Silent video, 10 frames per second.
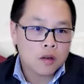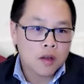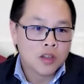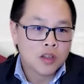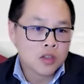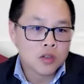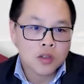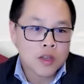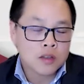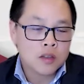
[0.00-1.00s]
you just
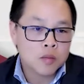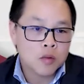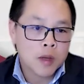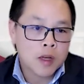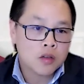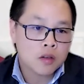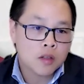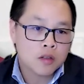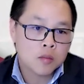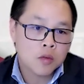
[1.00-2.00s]
look at that simple metric,
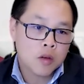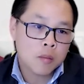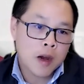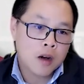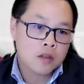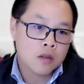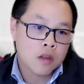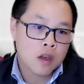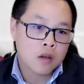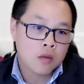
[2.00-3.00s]
that simple comparison
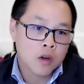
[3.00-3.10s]
there,